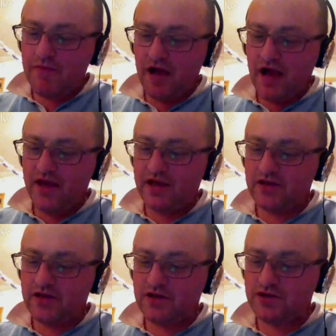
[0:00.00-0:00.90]
And
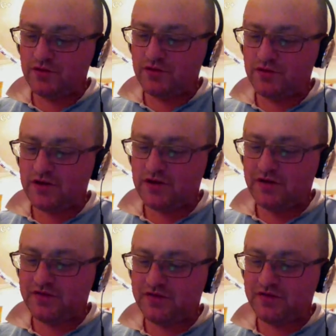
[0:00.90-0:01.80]
then Sean Smith
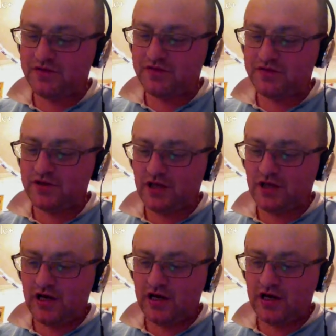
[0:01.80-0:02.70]
just
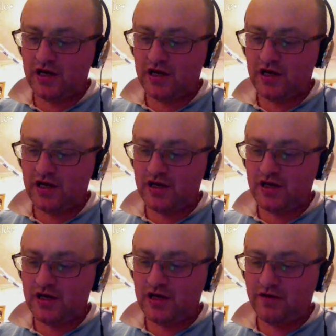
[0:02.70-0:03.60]
funking
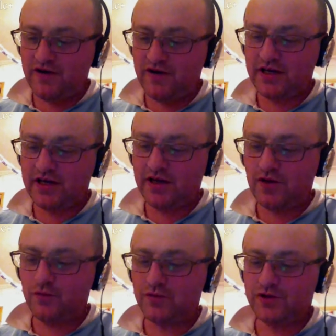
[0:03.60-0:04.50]
gorgeous.
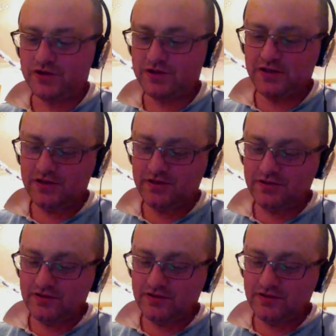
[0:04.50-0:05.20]
I'm